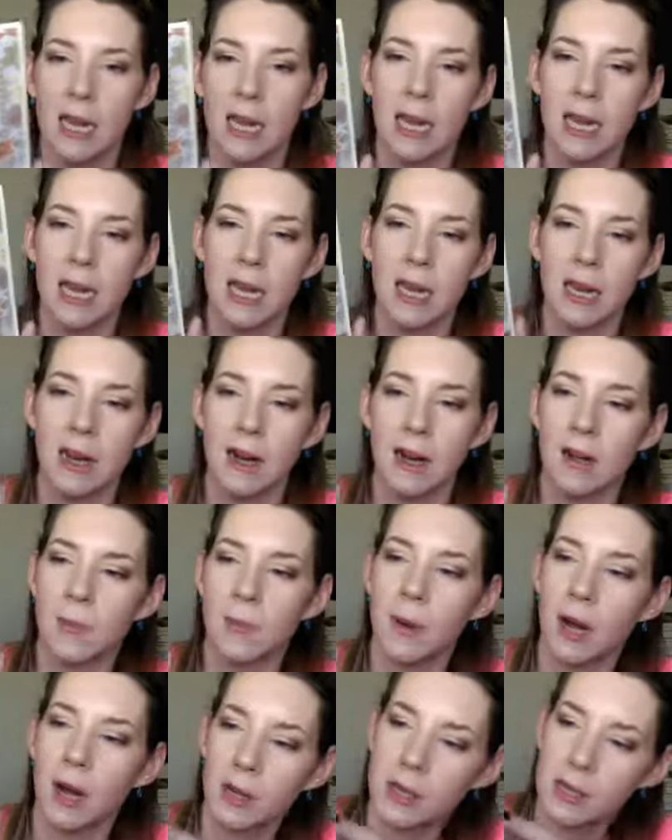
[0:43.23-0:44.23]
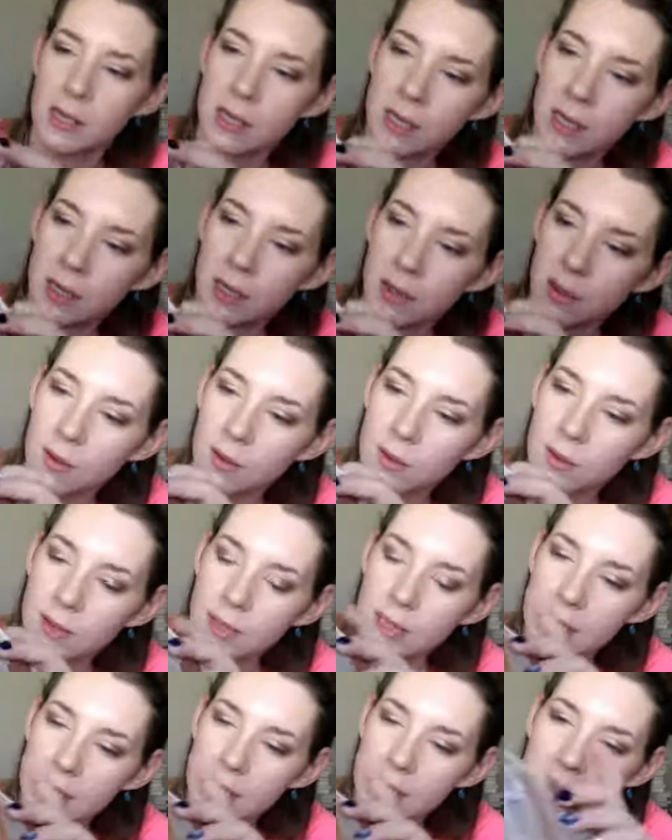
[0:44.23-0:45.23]
in her box too.
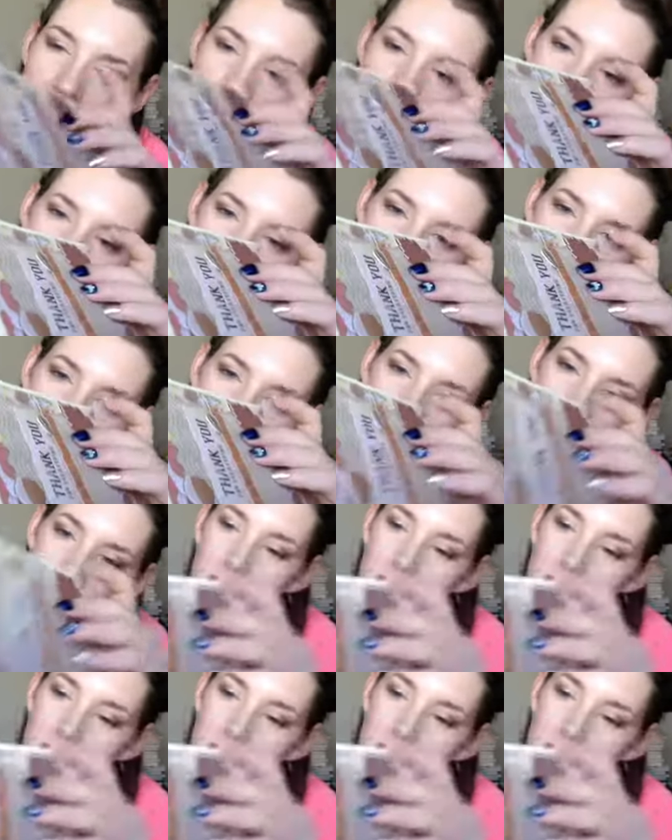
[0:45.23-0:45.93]
The inside's really